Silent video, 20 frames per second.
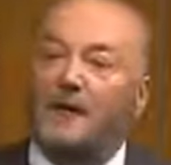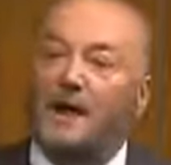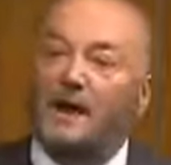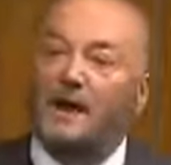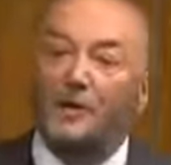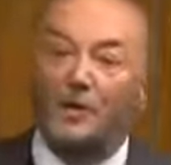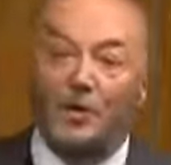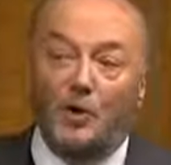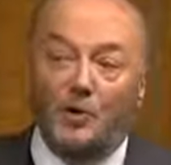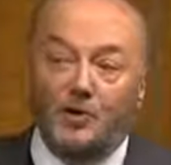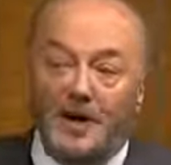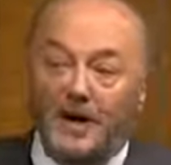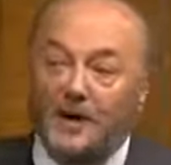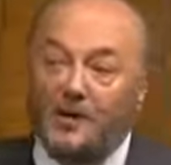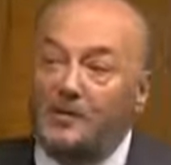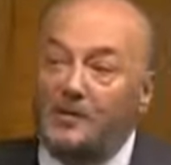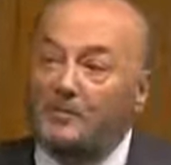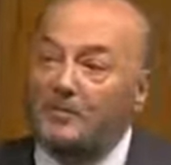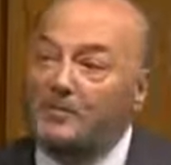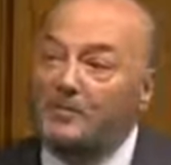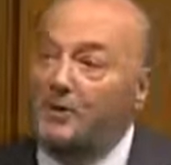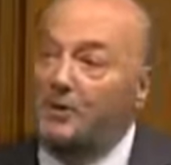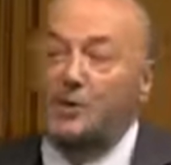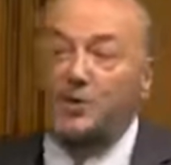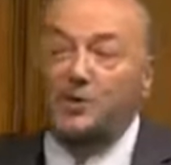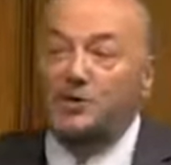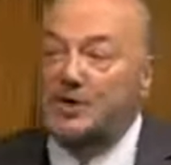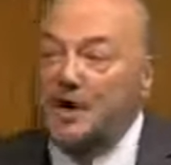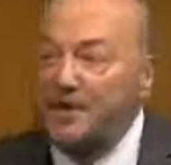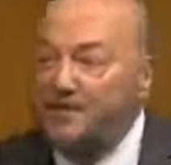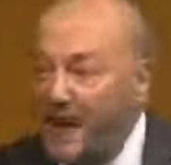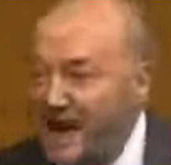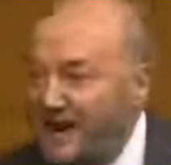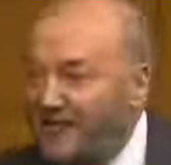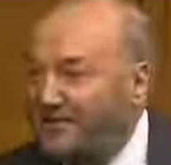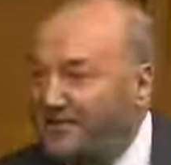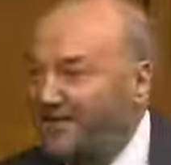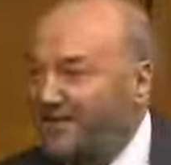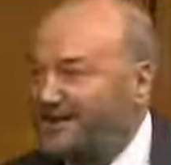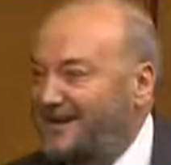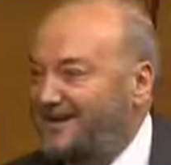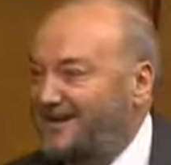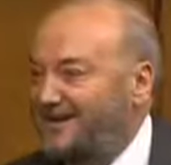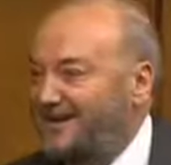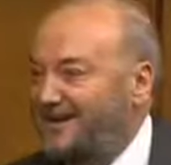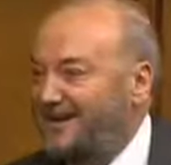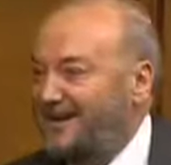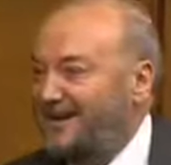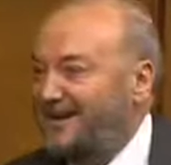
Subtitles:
and will no doubt hugely benefit